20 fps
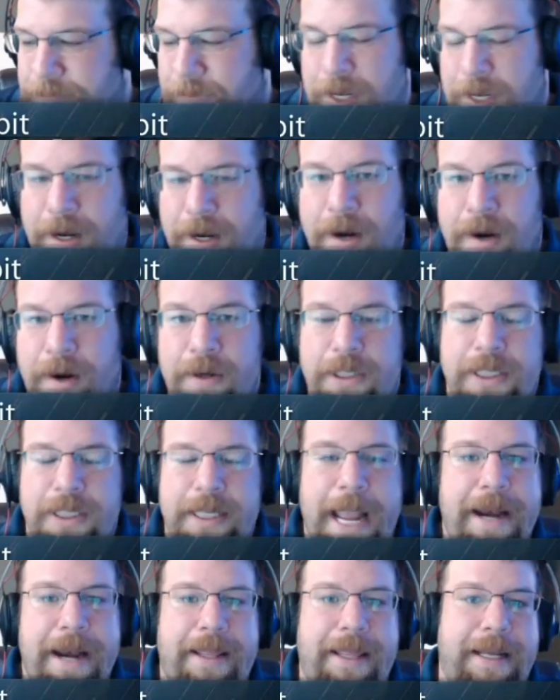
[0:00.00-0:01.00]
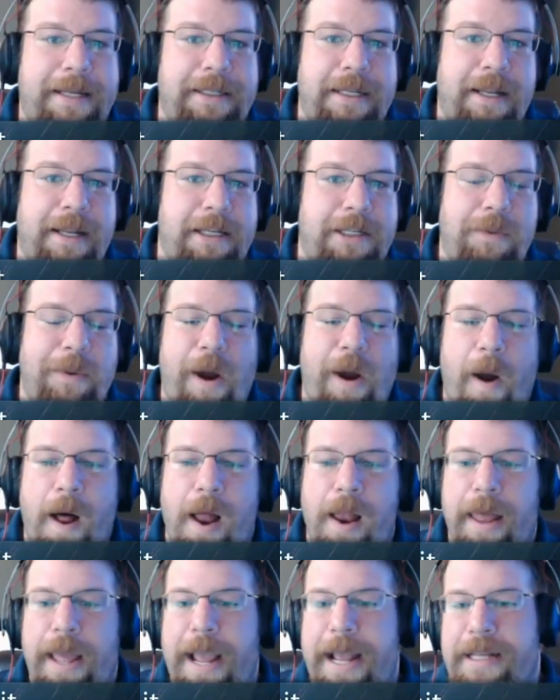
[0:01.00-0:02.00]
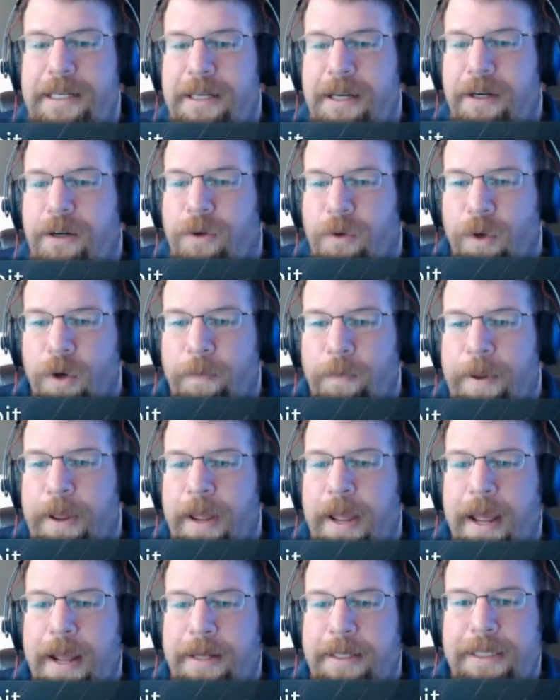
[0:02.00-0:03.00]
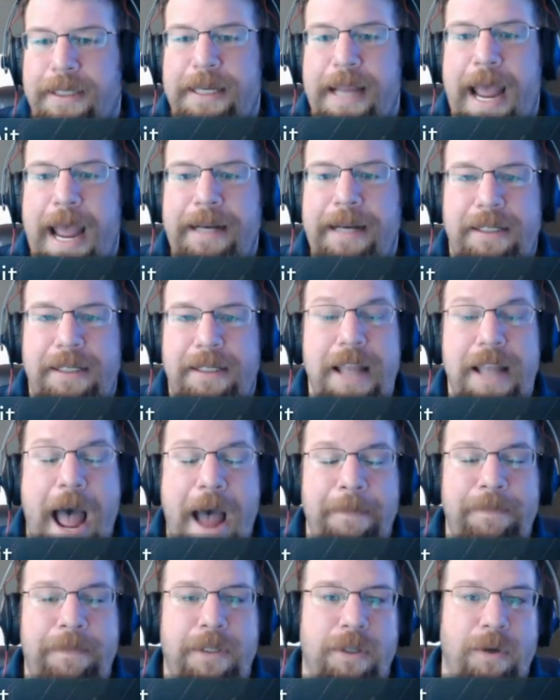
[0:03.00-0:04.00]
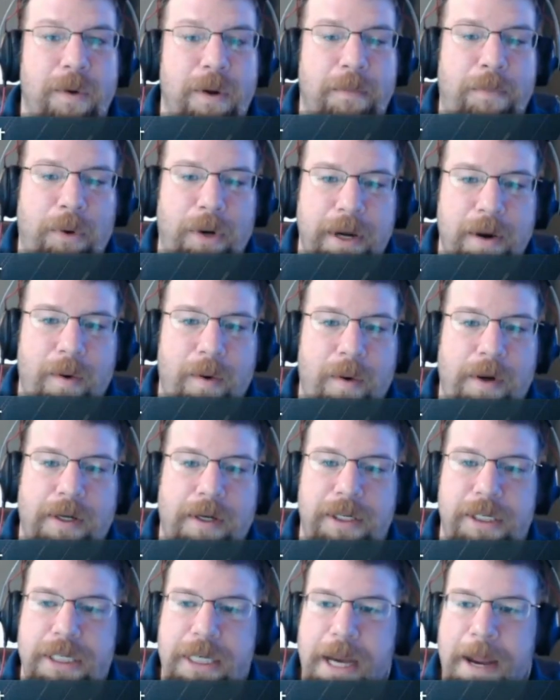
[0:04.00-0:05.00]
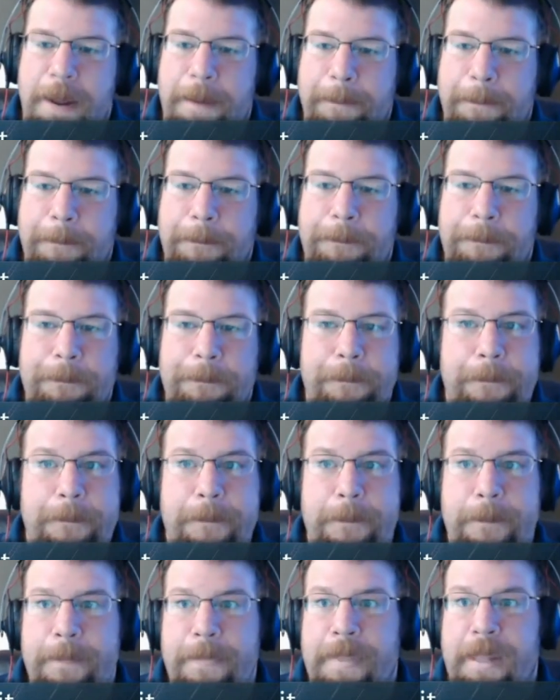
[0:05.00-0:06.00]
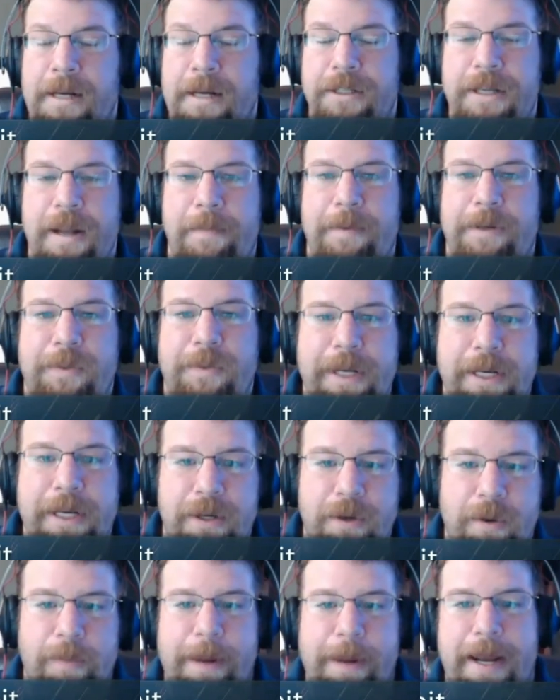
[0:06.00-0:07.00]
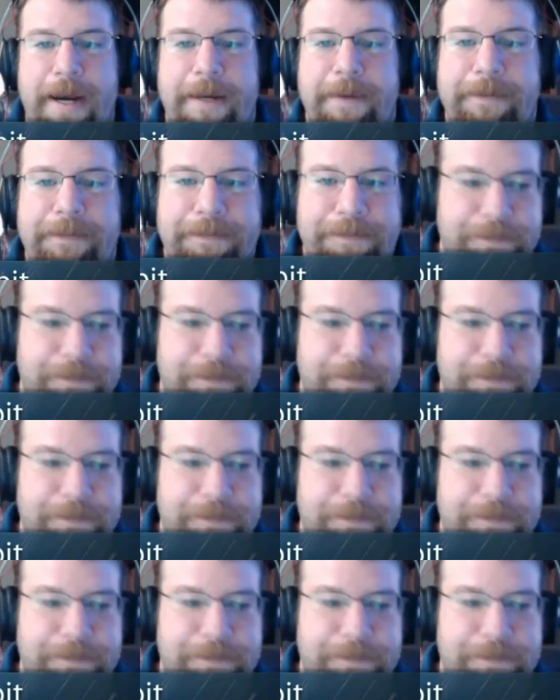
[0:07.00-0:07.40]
The current state of things, unless we all as a group decide to stop doing pre-orders, there's not much we can do about it.